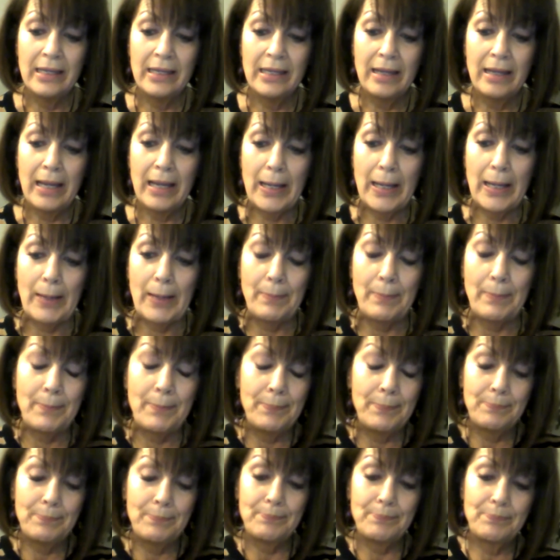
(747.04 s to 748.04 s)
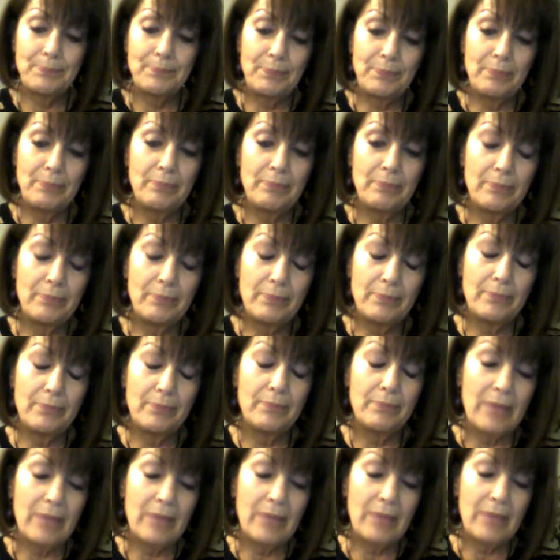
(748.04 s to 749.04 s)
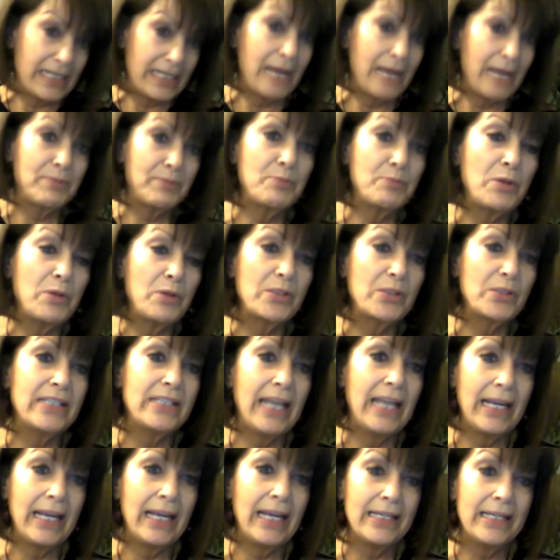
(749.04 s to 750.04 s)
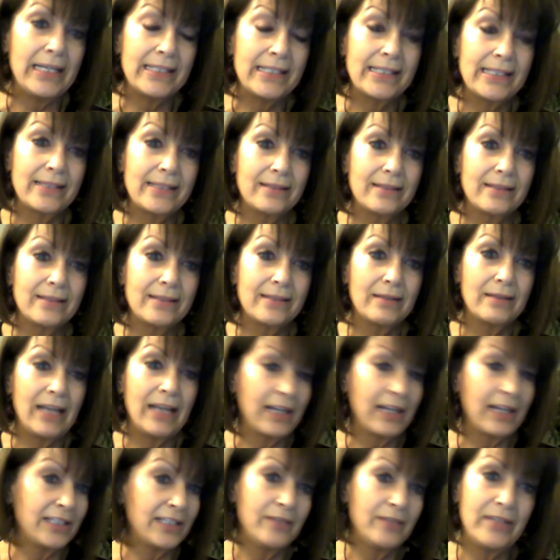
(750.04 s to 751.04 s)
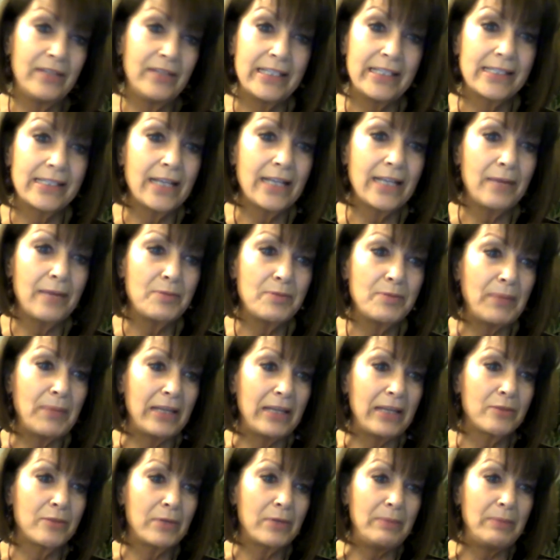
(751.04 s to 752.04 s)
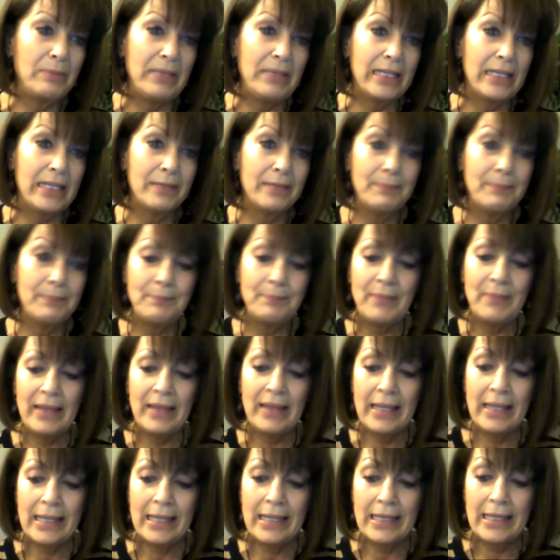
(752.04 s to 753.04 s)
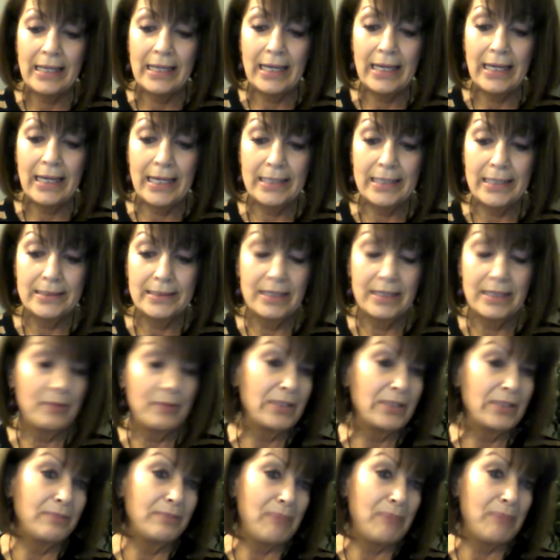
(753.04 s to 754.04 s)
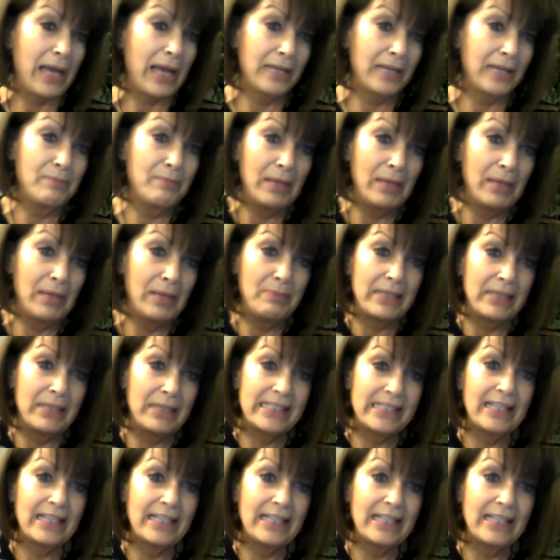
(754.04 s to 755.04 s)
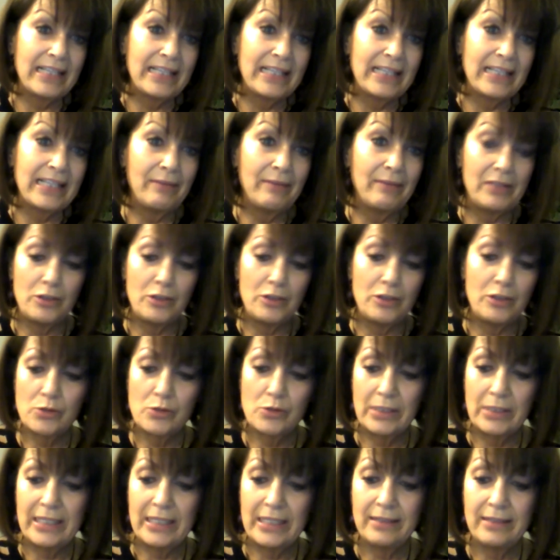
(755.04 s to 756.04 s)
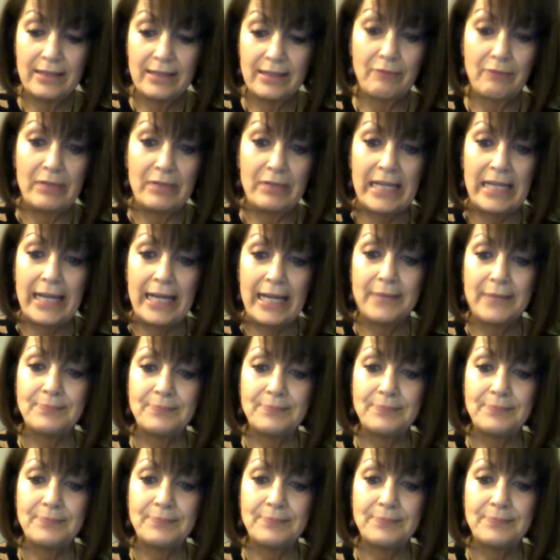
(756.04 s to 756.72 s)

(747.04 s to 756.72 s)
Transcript: I napped most days. Activities stopped by 3 p.m. I was back in bed by 7 usually every day.